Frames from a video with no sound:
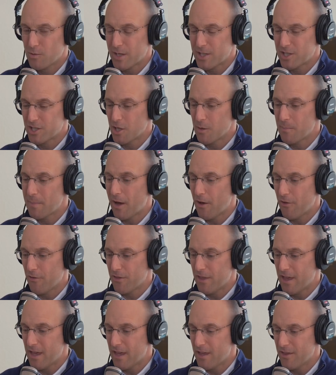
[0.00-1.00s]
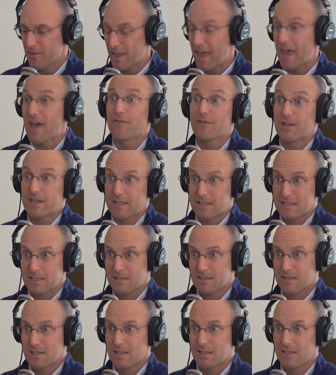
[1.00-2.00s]
question about the the
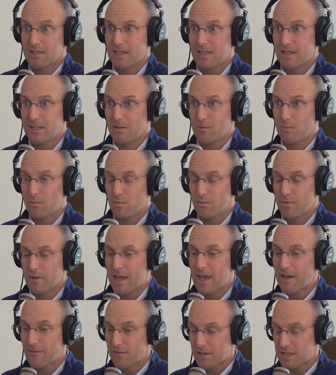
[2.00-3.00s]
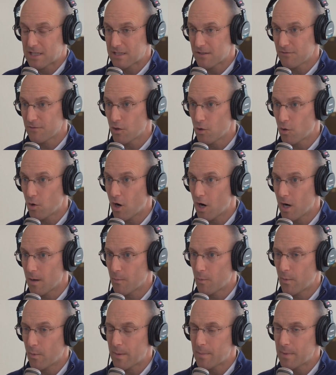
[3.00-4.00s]
evidence and and the evidence of low carb
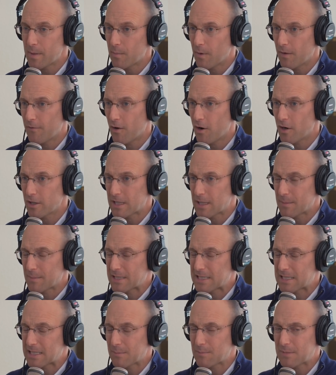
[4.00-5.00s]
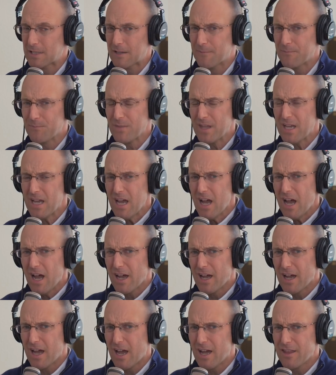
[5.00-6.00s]
and why people have a hard time accepting it.
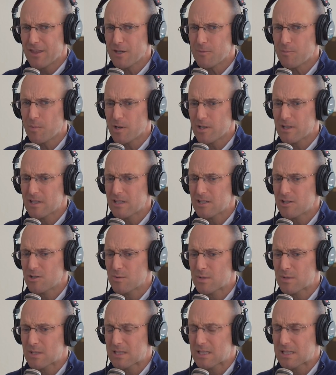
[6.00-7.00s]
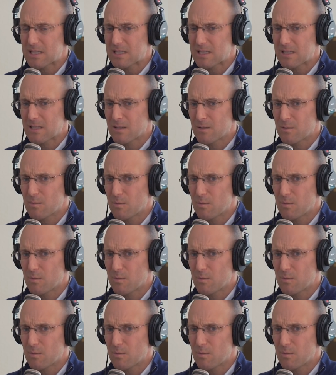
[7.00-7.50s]
I think part of the issue is is